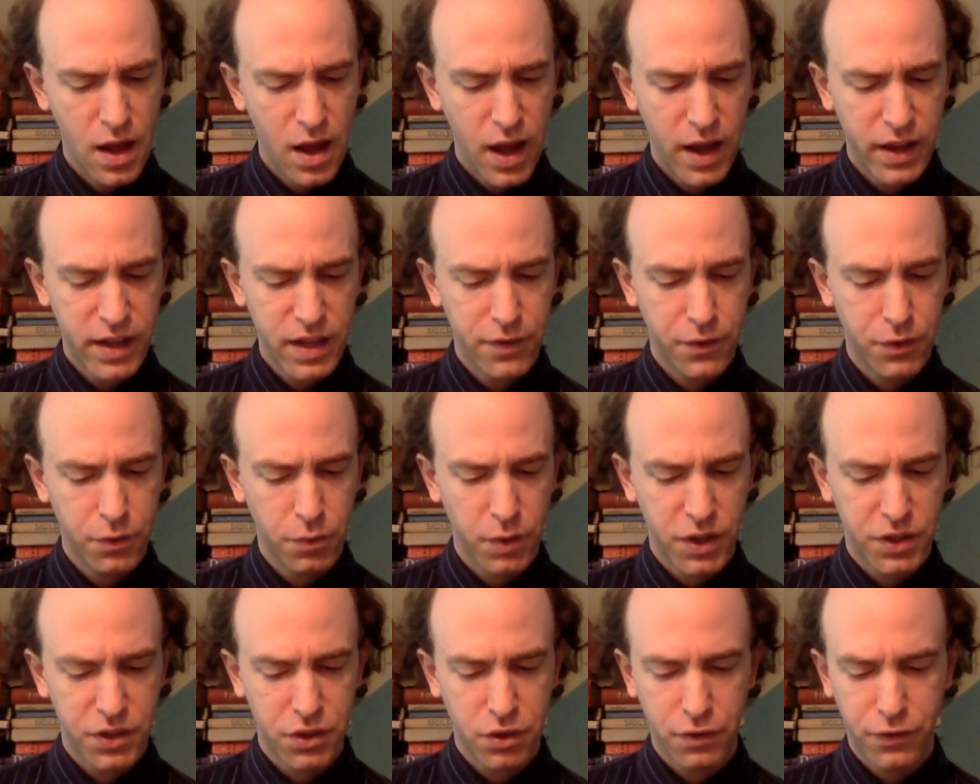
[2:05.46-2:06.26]
I even
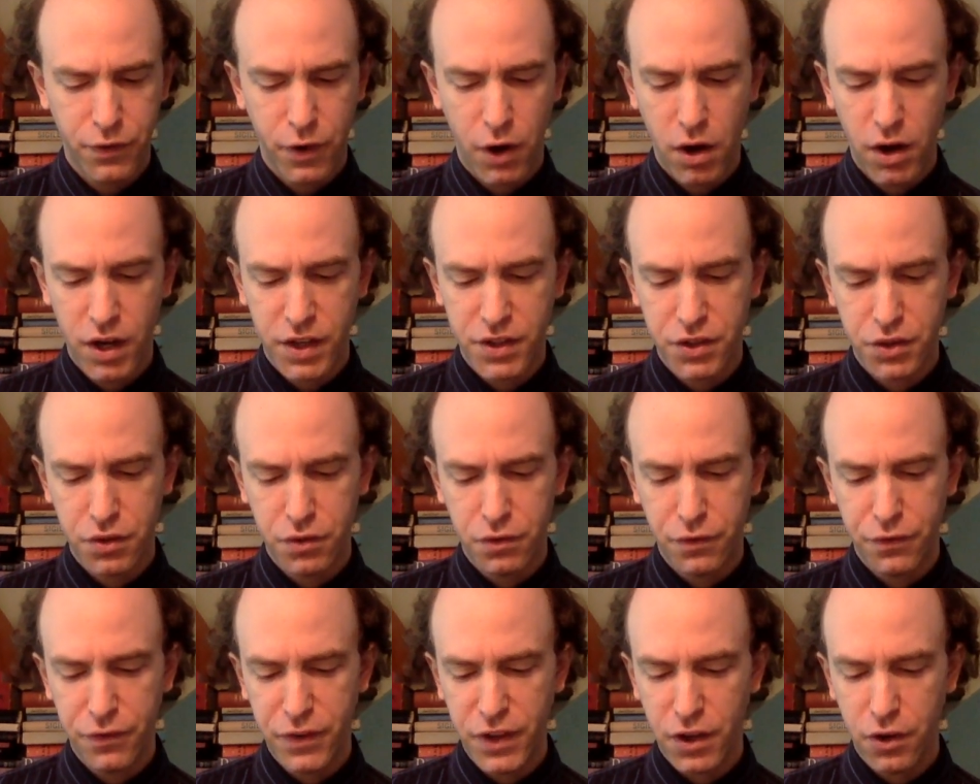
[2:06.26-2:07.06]
went so far as
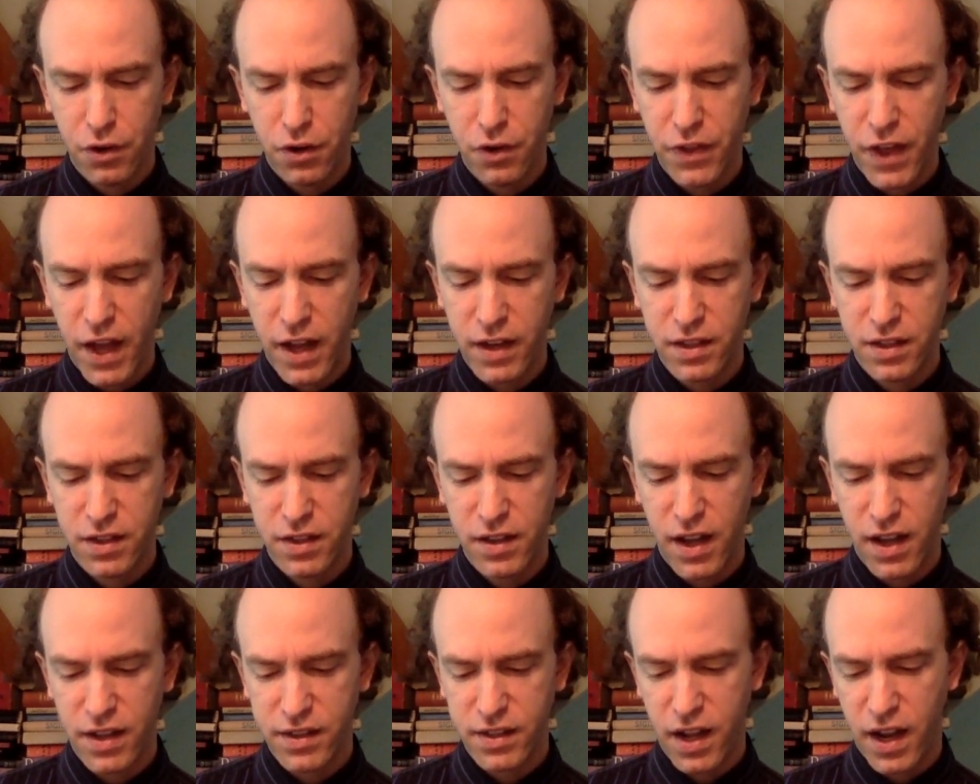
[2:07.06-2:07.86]
to fear that,
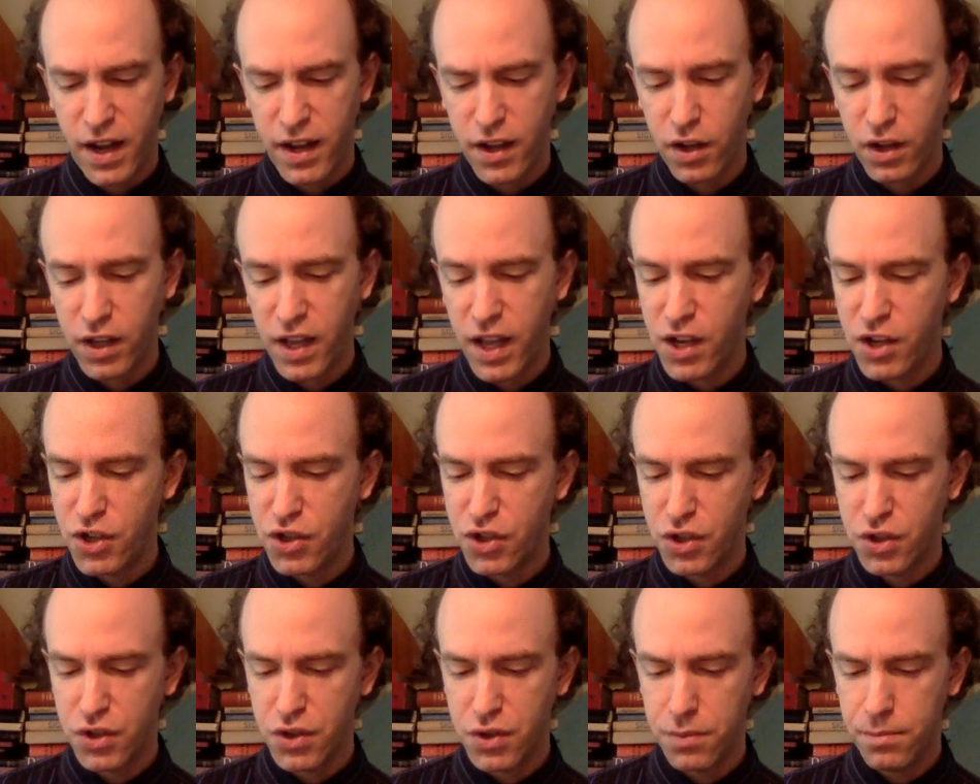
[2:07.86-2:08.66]
as I
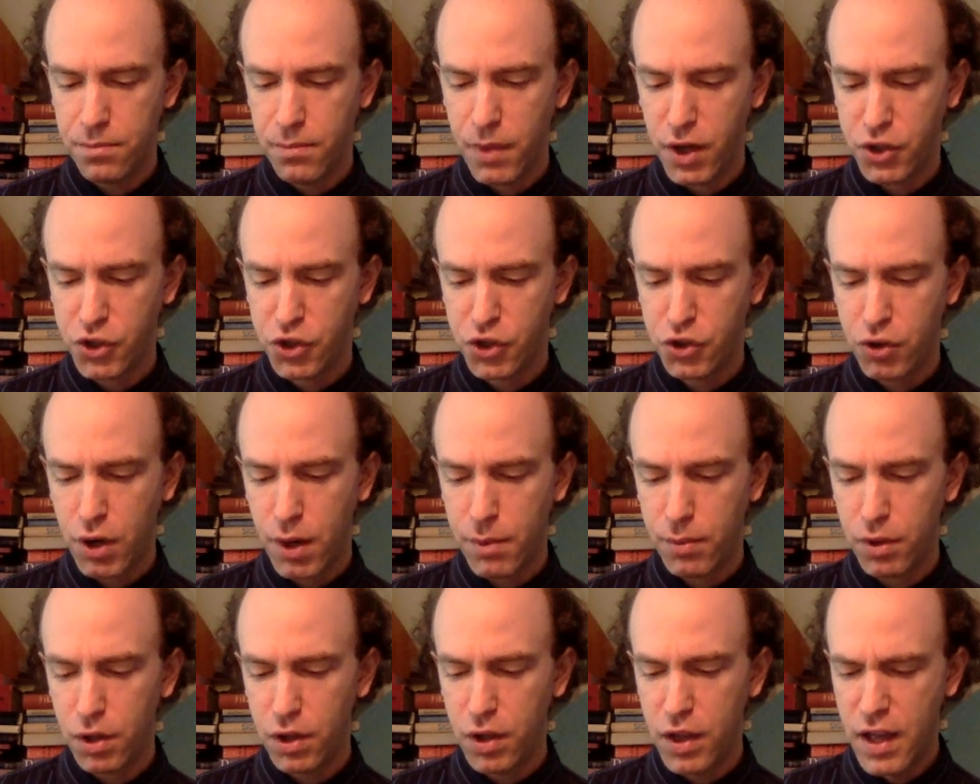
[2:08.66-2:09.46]
occasioned much
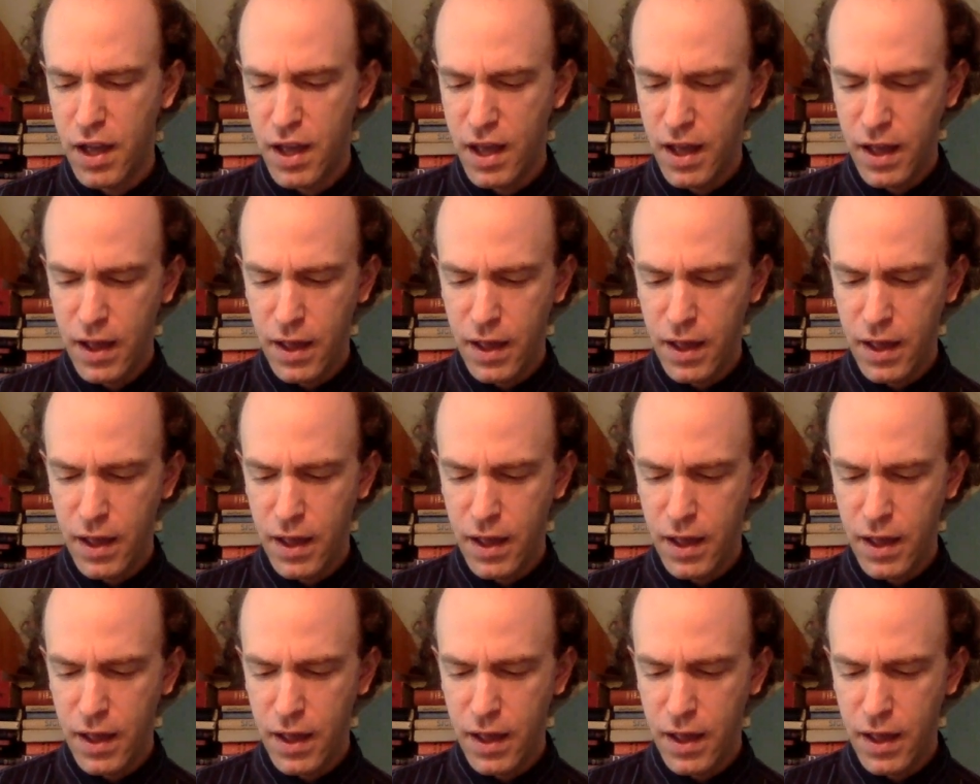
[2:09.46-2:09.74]
trouble,